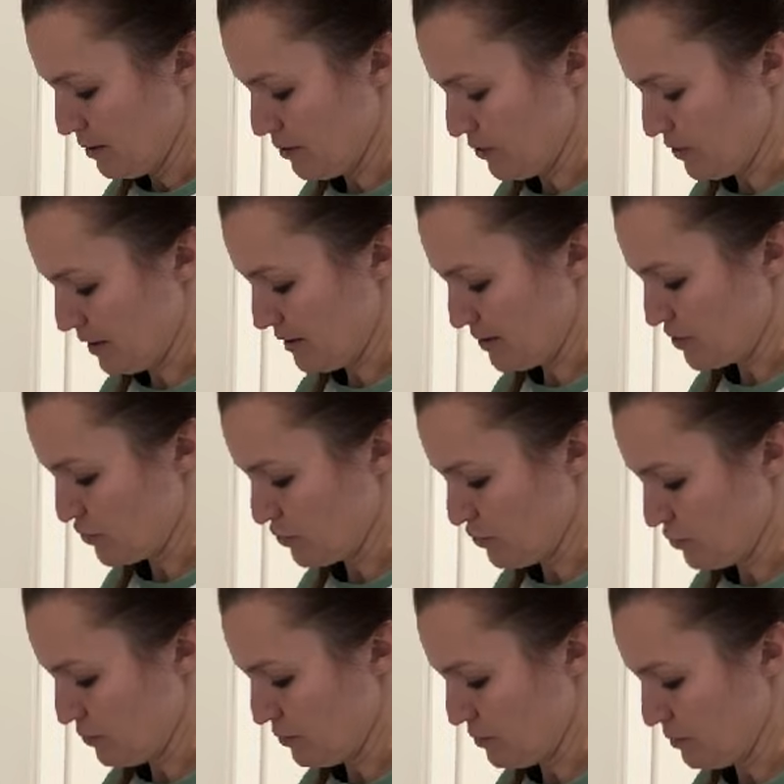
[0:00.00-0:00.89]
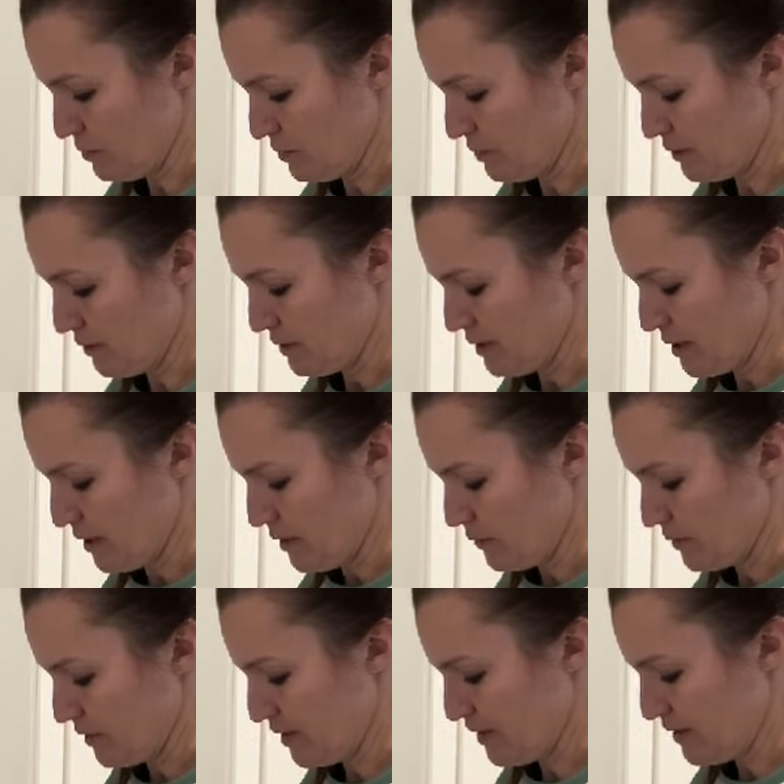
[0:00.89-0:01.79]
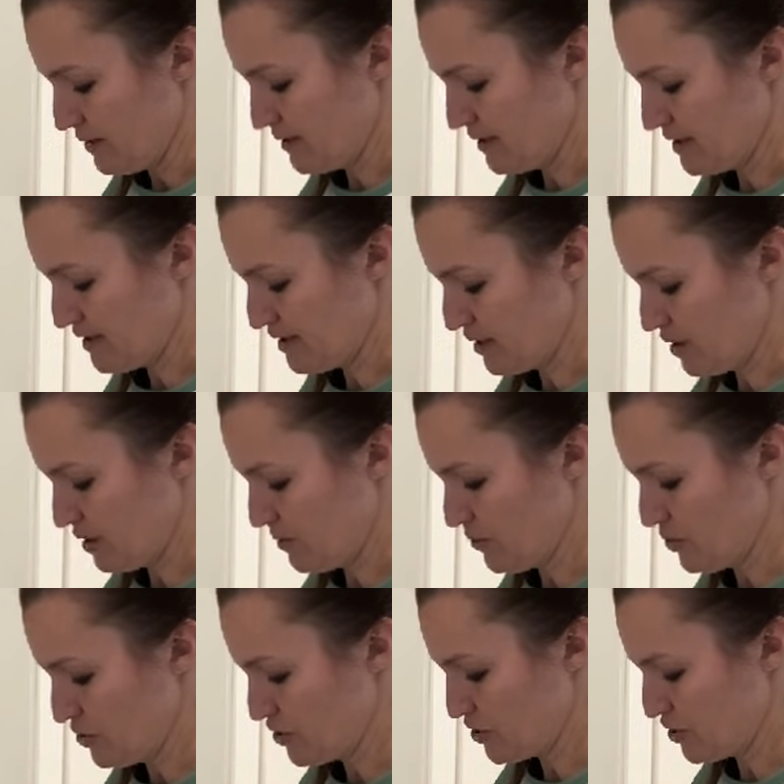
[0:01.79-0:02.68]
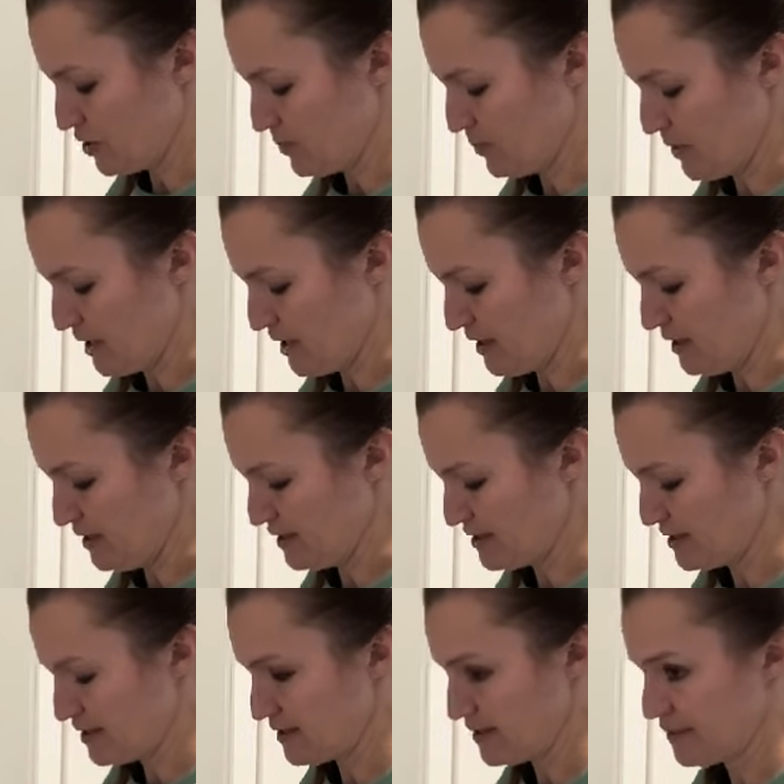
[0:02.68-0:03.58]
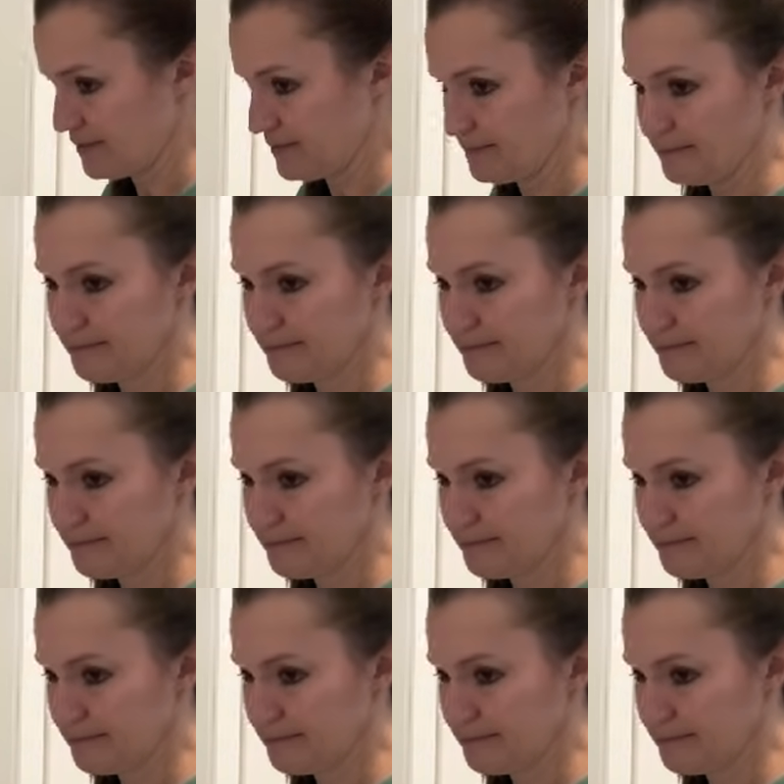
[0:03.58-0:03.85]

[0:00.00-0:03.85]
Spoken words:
Okay, so we're getting this almost to the paste.